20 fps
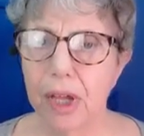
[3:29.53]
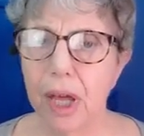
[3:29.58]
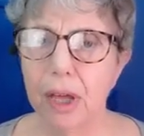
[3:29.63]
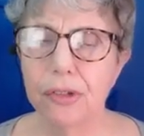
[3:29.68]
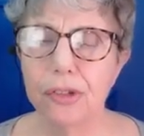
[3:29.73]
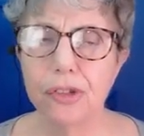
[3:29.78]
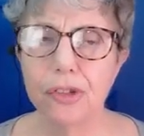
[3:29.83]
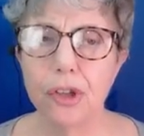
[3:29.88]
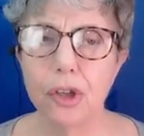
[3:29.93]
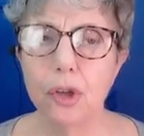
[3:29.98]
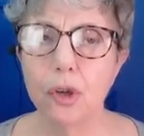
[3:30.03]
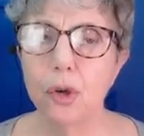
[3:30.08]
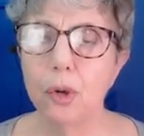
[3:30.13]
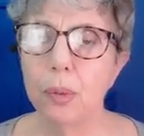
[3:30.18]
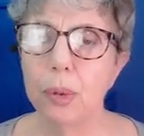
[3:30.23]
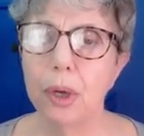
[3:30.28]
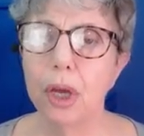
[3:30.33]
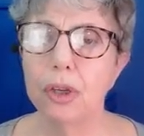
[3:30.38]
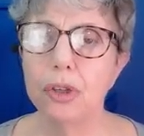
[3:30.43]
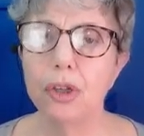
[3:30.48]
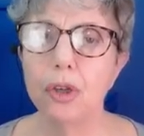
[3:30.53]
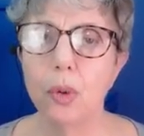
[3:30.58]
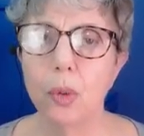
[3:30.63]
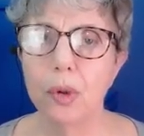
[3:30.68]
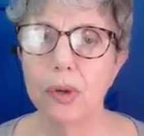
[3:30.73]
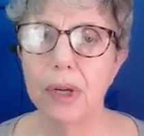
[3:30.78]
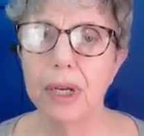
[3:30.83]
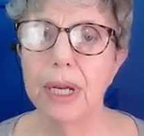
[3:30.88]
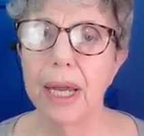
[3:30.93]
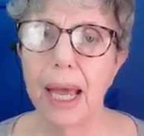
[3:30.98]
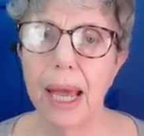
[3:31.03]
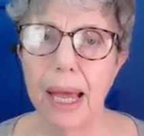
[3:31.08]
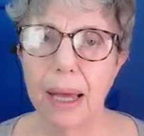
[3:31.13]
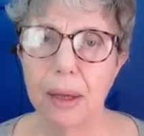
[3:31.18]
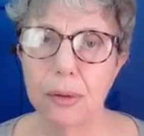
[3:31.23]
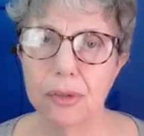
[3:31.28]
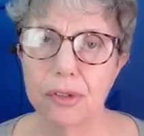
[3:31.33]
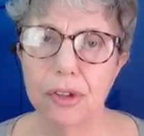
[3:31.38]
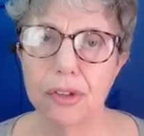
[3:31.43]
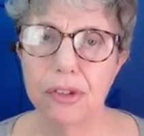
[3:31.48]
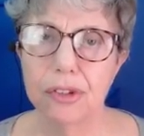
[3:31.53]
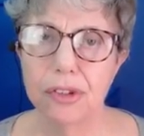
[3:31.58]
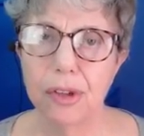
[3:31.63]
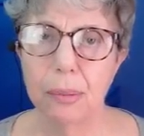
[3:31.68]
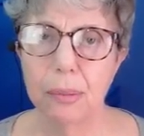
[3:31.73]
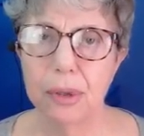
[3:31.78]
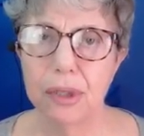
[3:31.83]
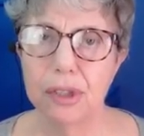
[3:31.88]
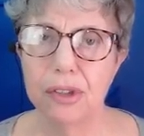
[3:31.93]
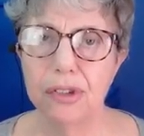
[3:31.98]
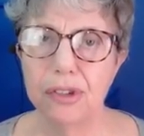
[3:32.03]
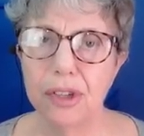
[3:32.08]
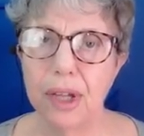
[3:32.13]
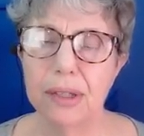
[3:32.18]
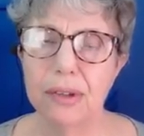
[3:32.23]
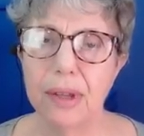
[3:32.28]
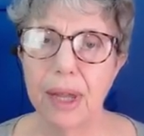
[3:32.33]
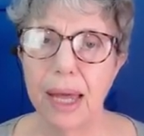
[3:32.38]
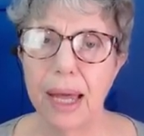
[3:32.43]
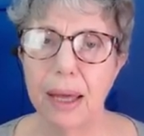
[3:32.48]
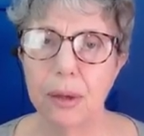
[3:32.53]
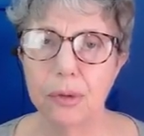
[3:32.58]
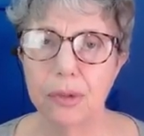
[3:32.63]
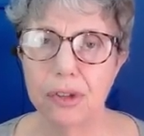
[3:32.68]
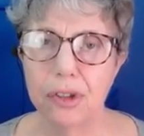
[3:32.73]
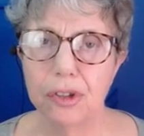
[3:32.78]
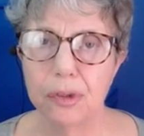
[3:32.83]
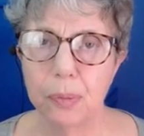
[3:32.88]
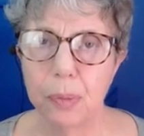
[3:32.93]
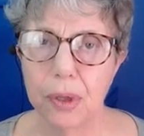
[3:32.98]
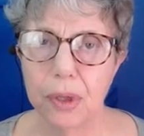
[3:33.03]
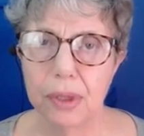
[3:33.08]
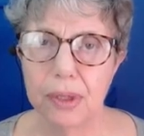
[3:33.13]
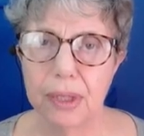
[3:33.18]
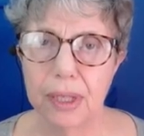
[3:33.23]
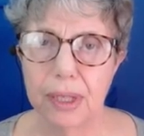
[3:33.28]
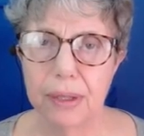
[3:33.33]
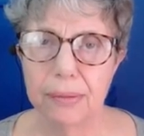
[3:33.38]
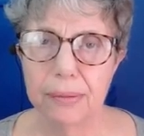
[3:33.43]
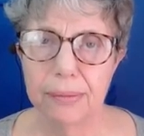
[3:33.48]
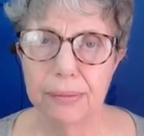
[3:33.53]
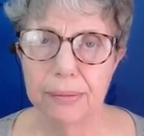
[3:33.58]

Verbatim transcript: Assume you were in a house and somebody said the house is burning